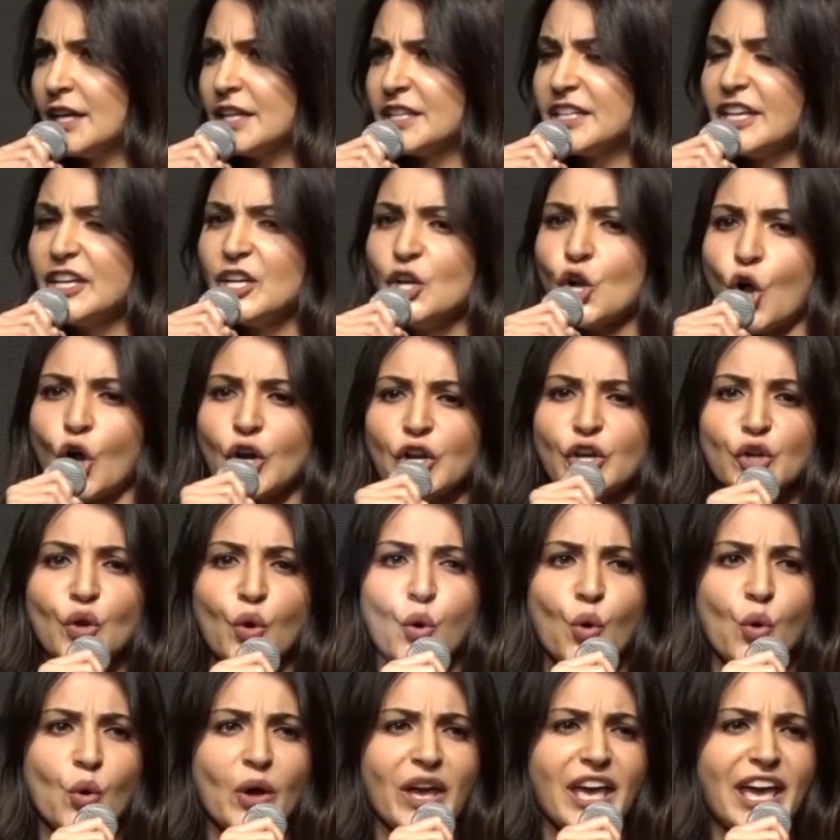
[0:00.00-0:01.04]
did not
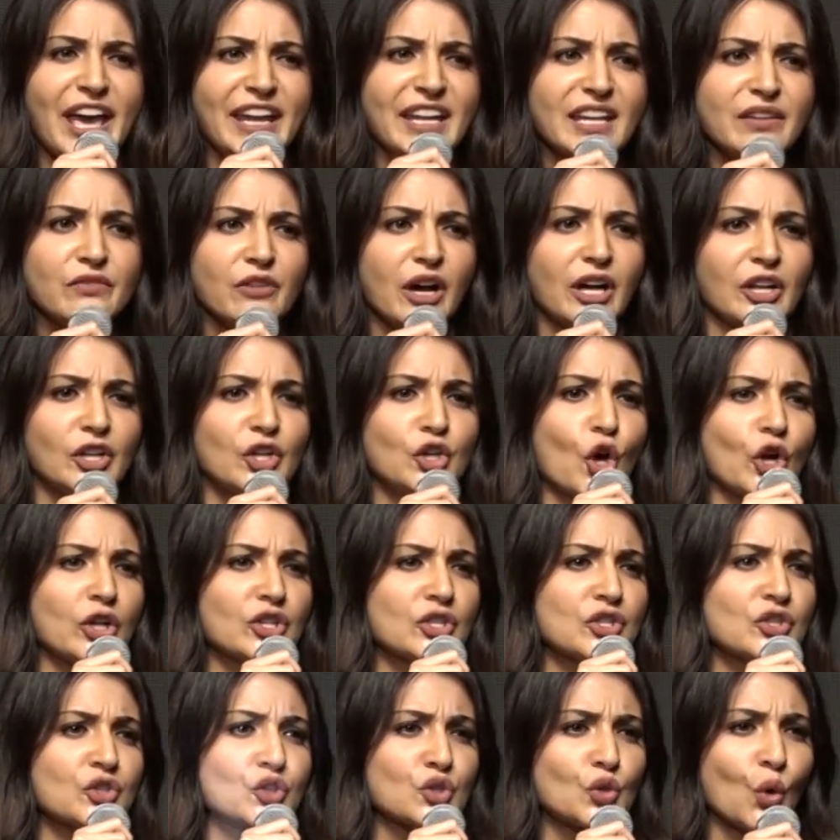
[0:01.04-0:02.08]
know anyone, not
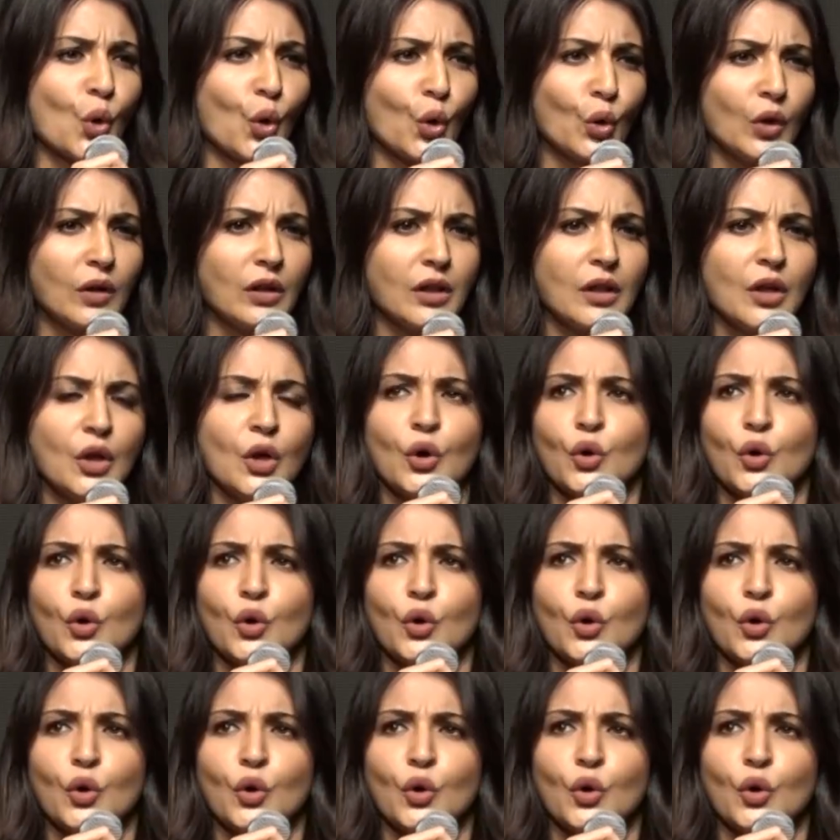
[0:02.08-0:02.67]
a soul